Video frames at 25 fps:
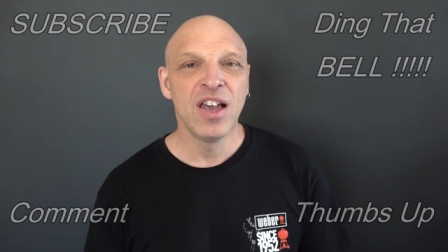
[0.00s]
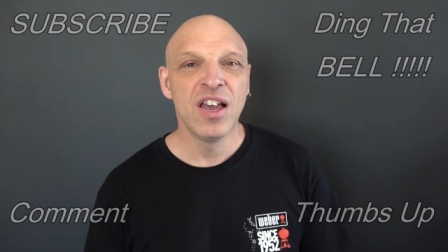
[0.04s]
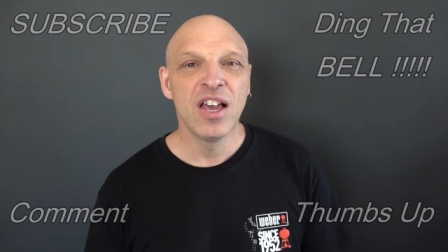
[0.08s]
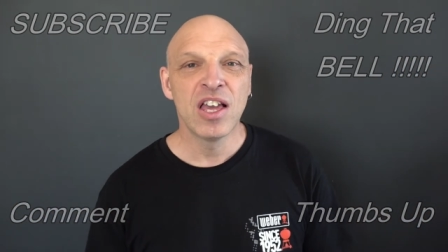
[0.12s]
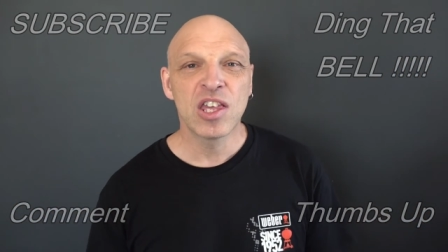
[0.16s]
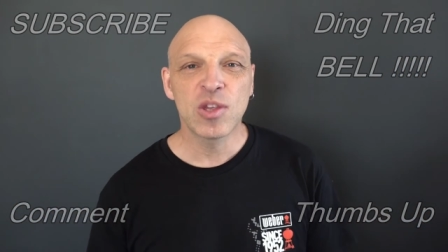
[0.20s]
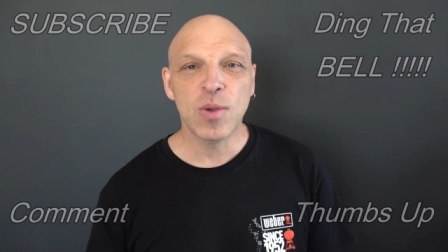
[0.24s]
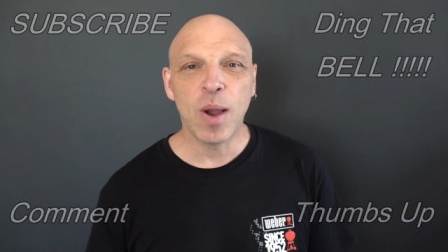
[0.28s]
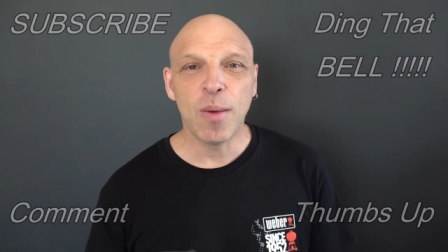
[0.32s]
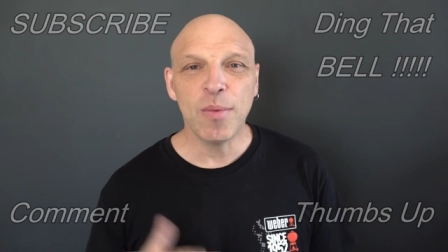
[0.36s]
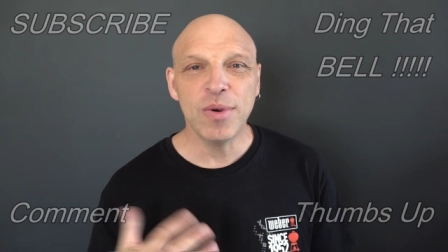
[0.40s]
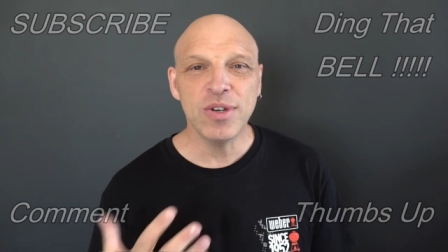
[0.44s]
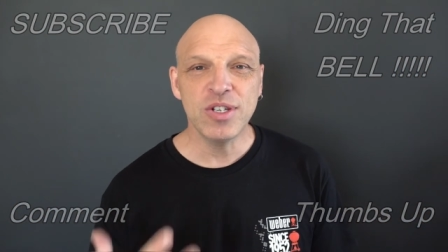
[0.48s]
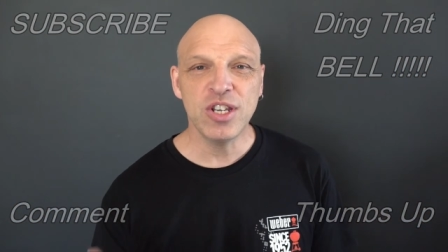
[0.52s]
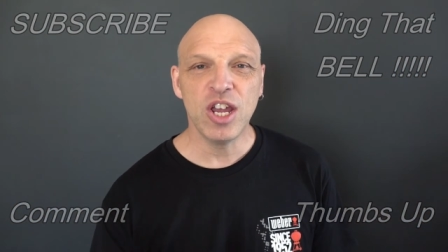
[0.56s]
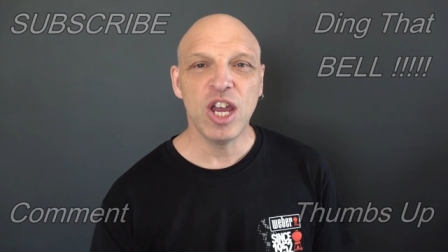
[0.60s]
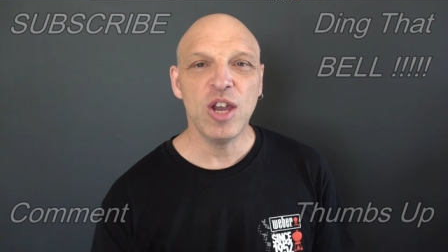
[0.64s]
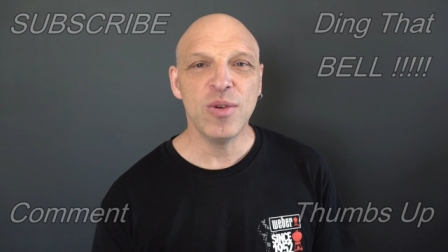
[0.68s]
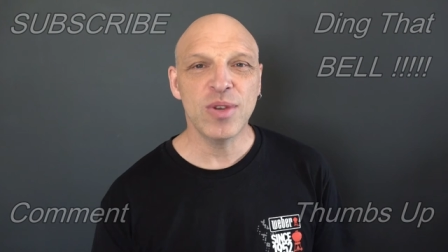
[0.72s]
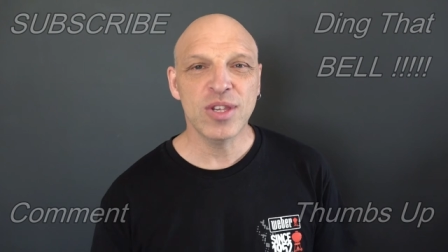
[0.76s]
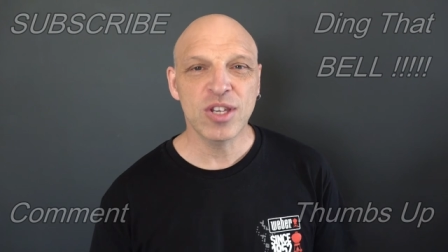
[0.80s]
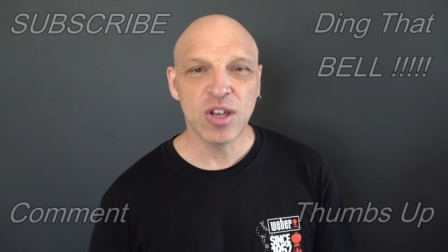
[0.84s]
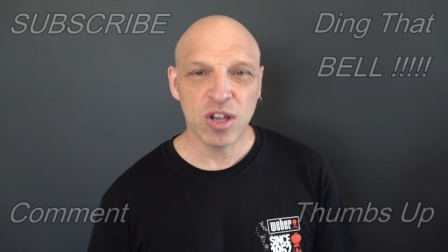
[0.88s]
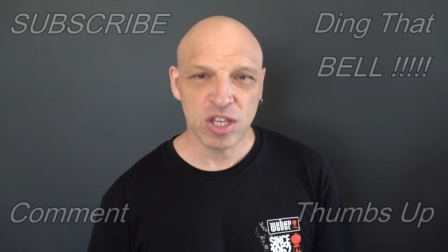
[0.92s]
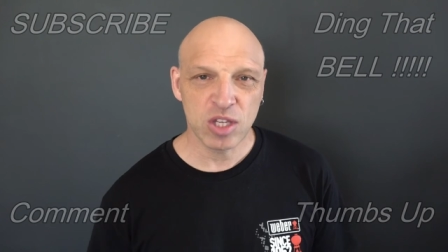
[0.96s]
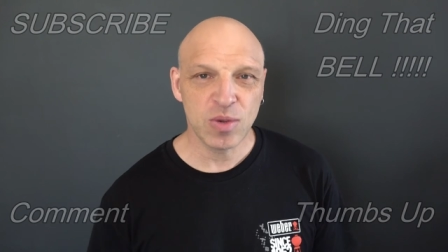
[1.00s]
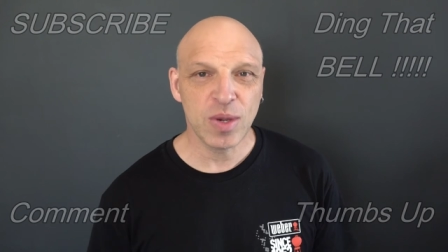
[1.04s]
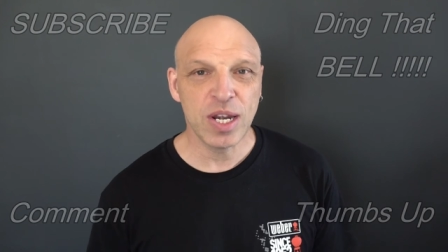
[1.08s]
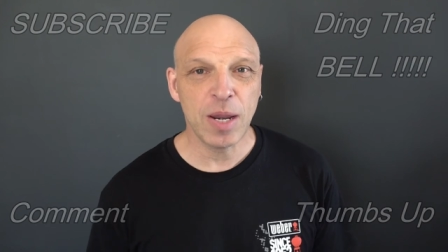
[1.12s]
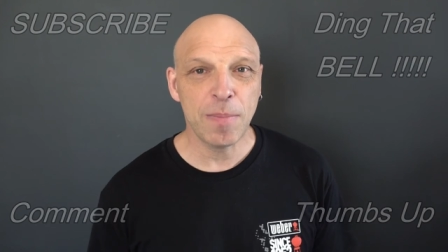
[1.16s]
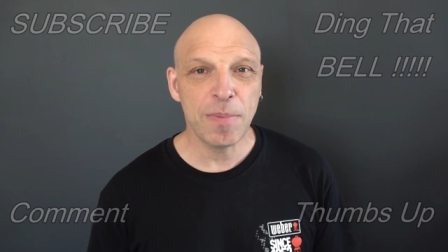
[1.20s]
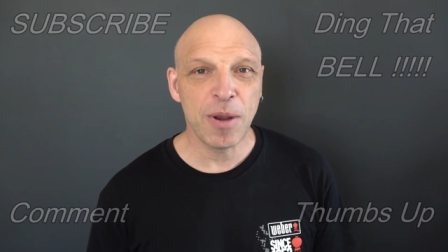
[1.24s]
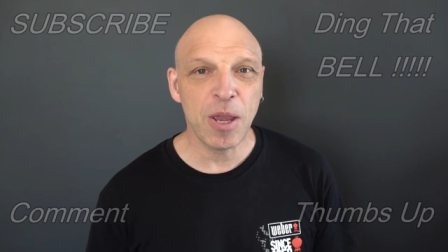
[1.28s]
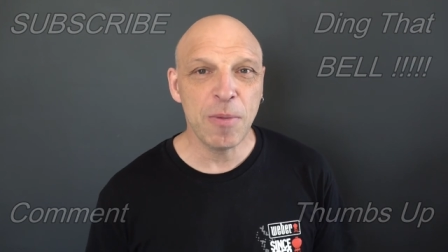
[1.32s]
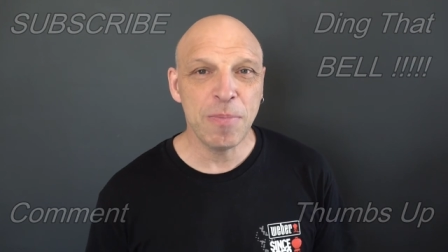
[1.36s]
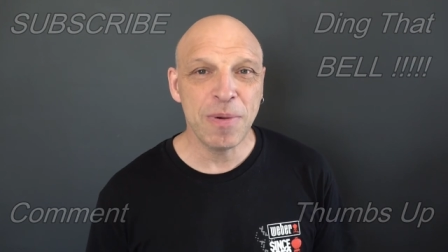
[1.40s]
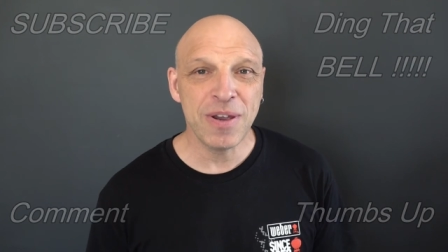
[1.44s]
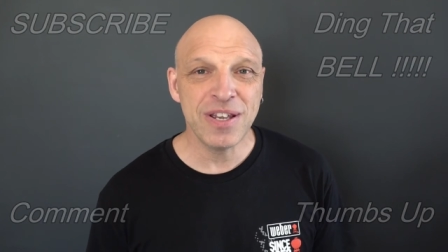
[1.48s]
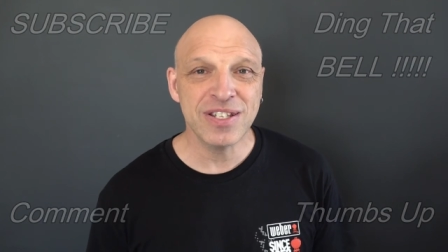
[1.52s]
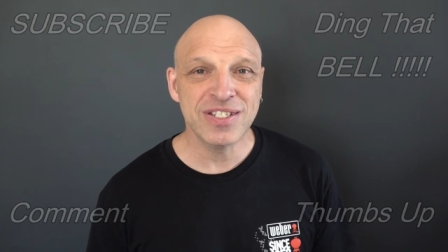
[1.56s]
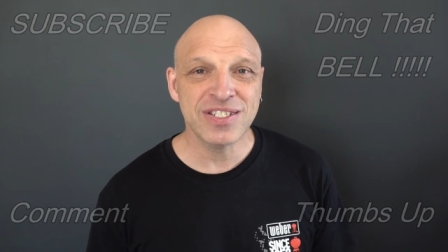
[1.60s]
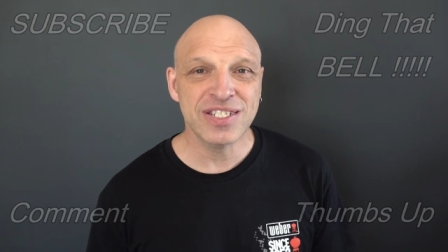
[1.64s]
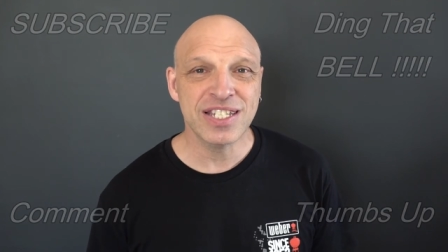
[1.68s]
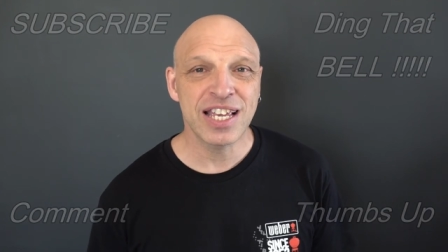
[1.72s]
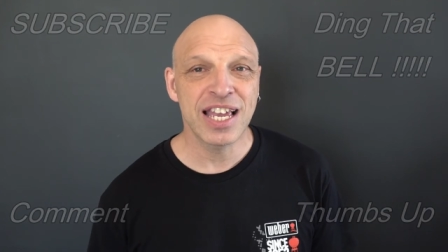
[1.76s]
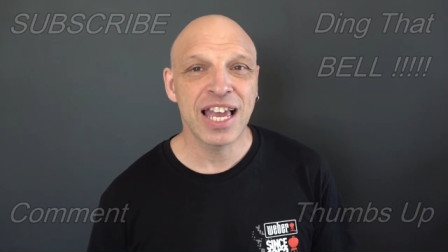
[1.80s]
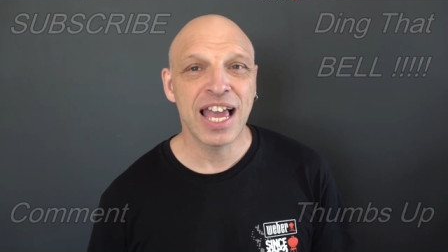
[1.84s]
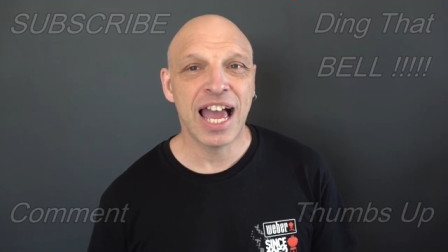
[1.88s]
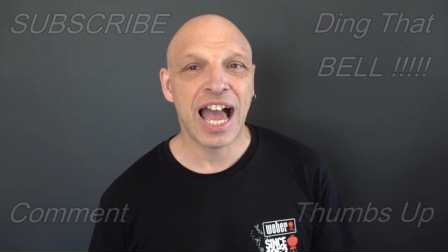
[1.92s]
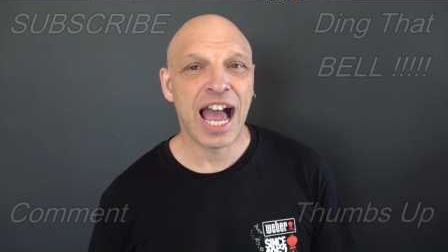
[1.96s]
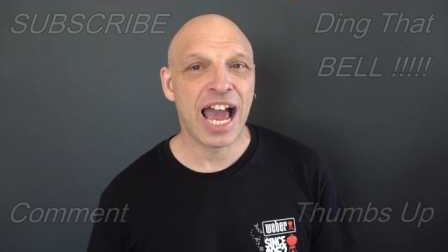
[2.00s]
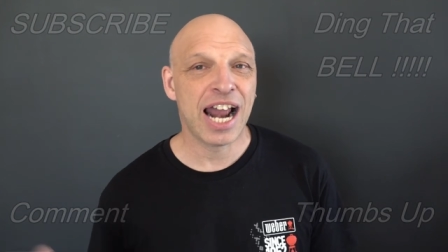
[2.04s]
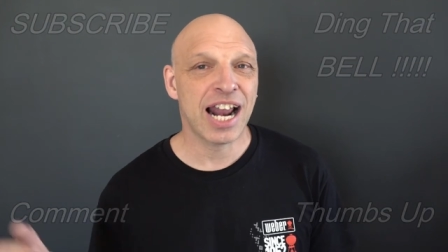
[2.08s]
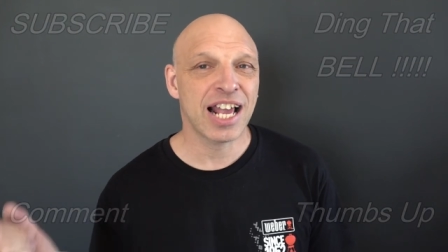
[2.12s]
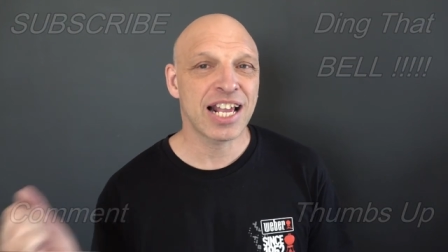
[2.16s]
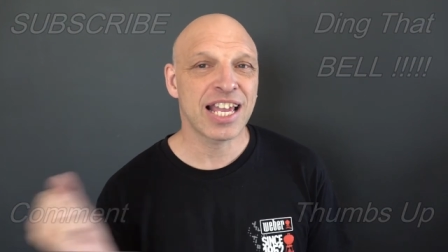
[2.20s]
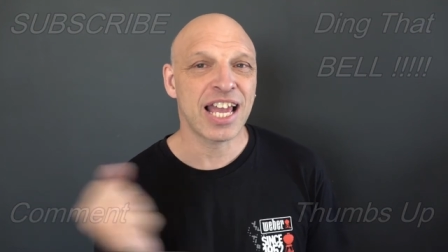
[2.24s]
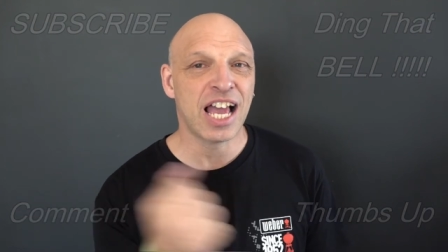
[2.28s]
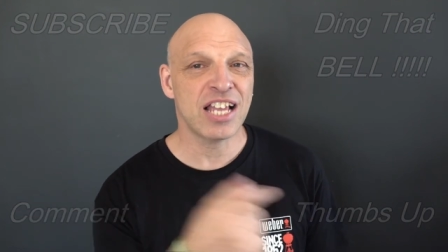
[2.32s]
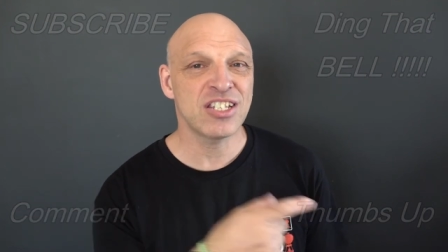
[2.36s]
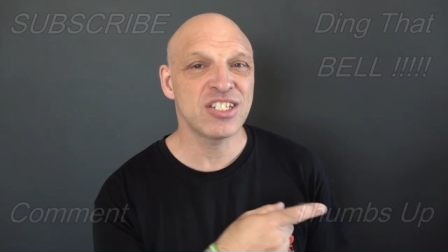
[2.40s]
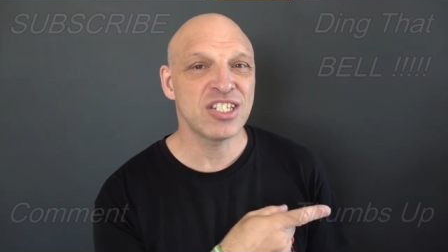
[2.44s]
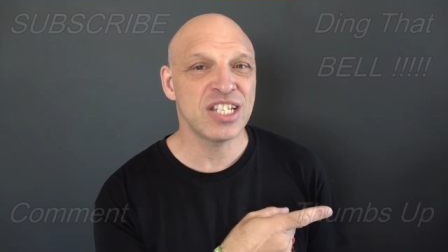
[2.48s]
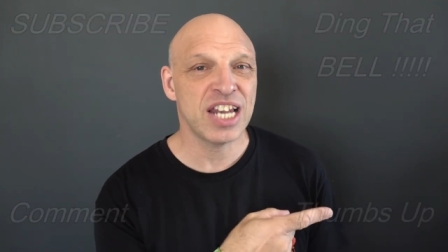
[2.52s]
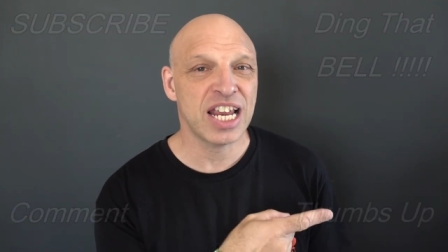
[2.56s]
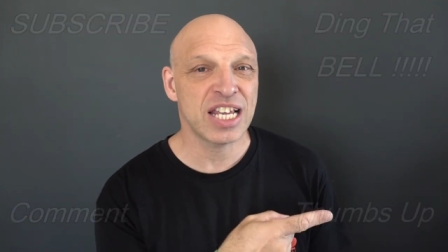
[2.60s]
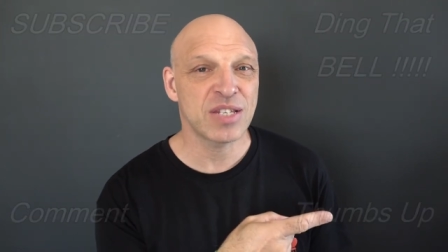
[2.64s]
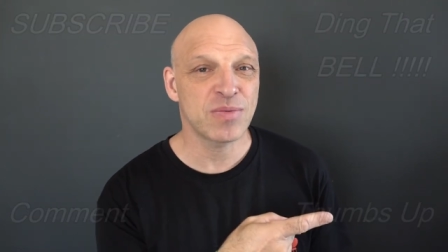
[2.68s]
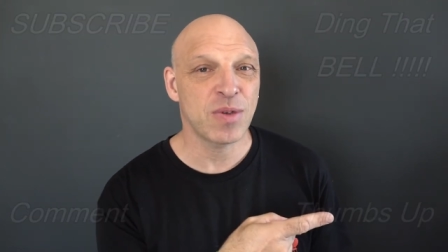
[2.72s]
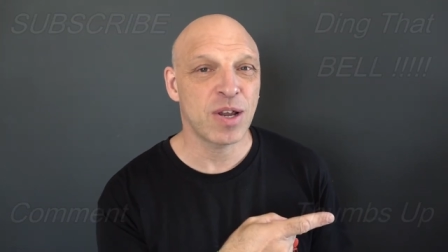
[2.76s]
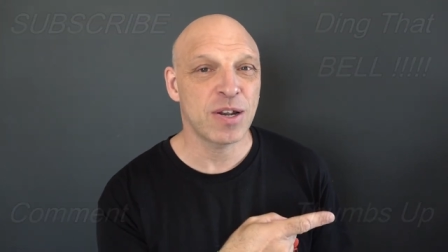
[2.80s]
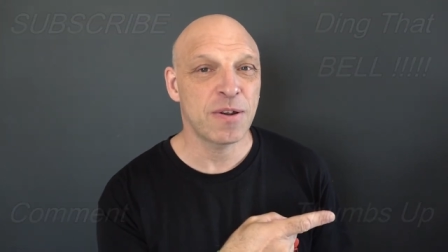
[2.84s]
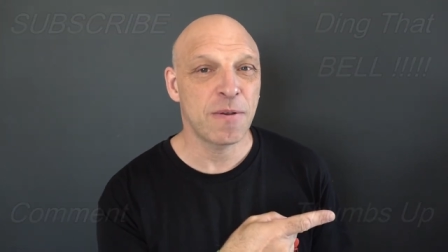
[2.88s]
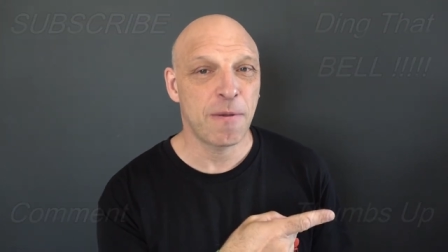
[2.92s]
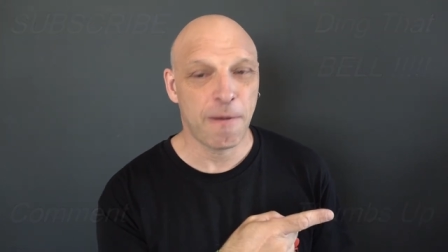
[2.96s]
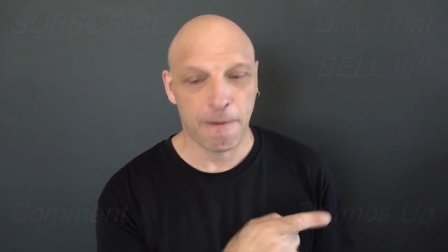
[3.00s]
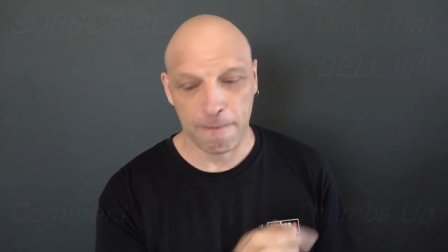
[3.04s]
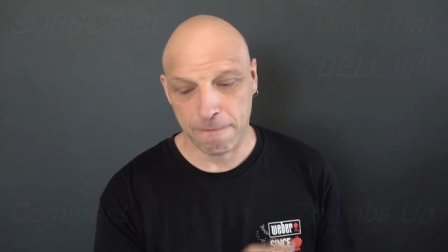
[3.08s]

So what we'll do is cut to any bloopers and I'll catch you in the next one.